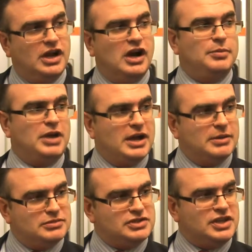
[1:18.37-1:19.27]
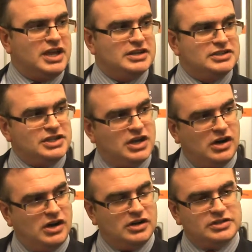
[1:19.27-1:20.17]
IBMs, the
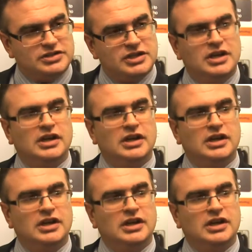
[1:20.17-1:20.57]
NCRs,